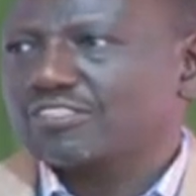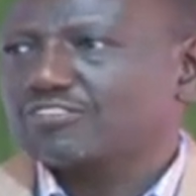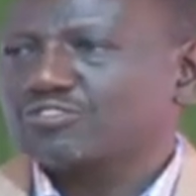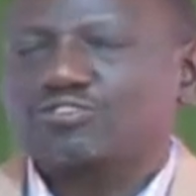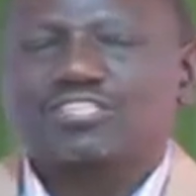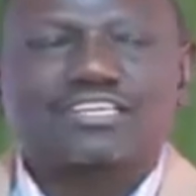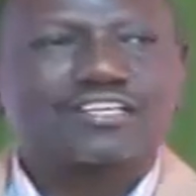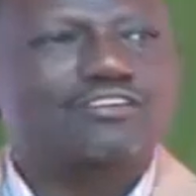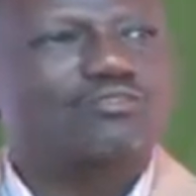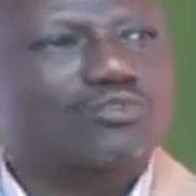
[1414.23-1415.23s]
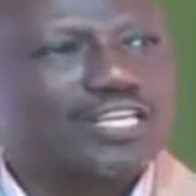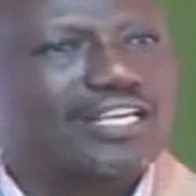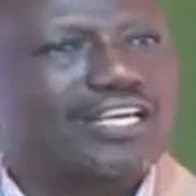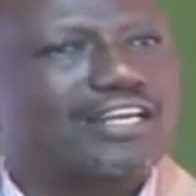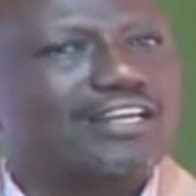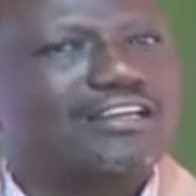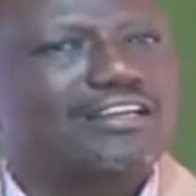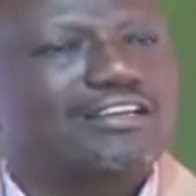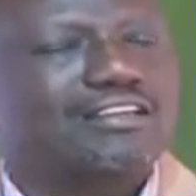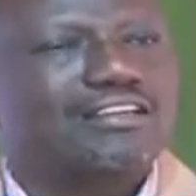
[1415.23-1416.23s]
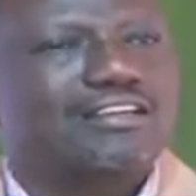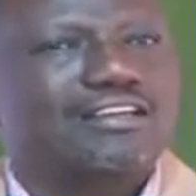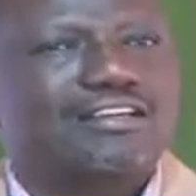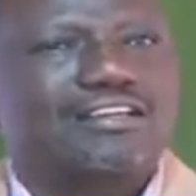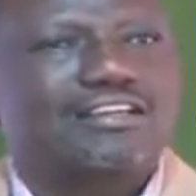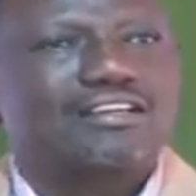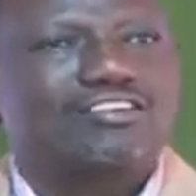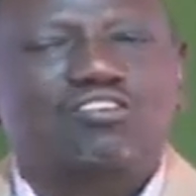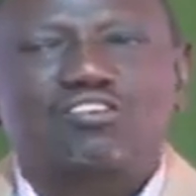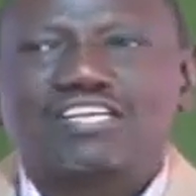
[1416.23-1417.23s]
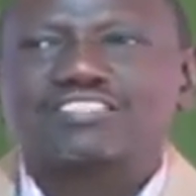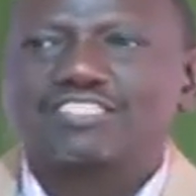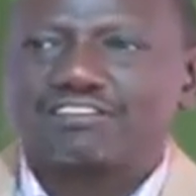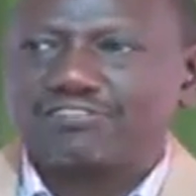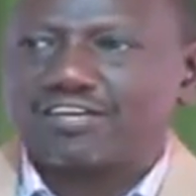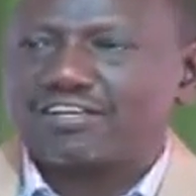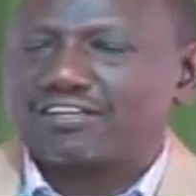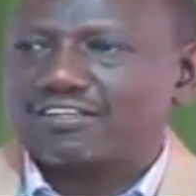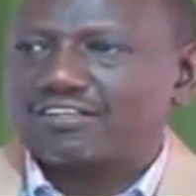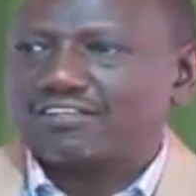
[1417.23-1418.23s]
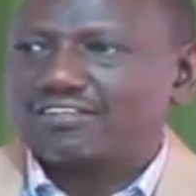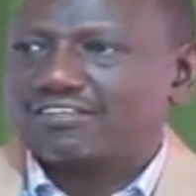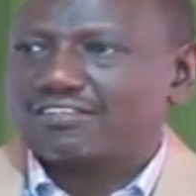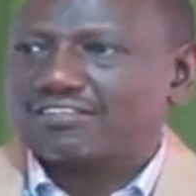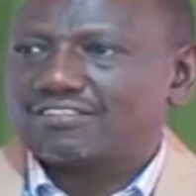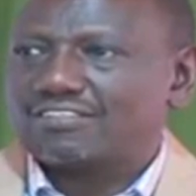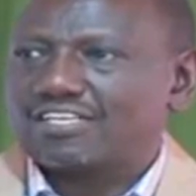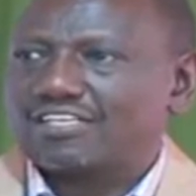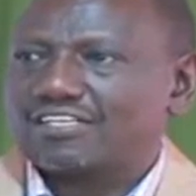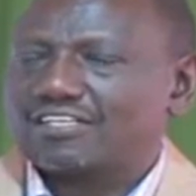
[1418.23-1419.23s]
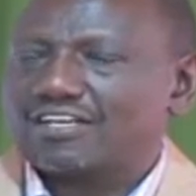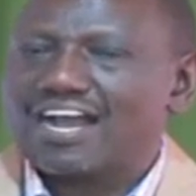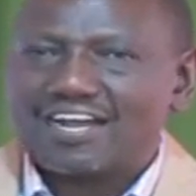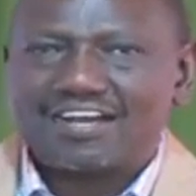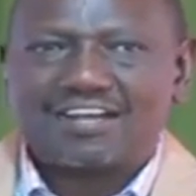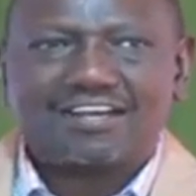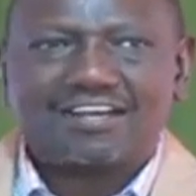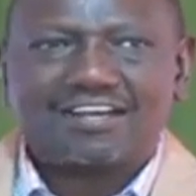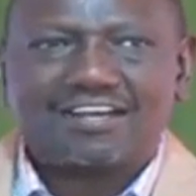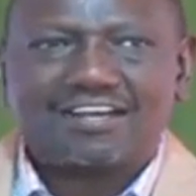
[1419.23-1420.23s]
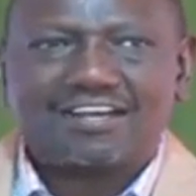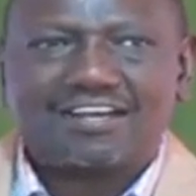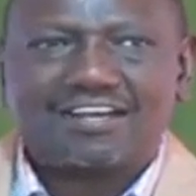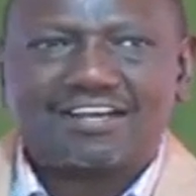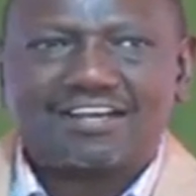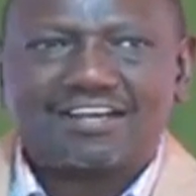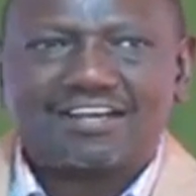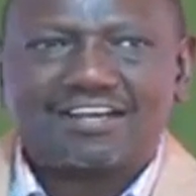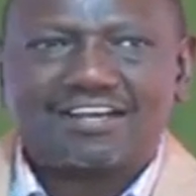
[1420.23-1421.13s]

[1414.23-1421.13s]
so that we can no longer suffer the hunger that millions of our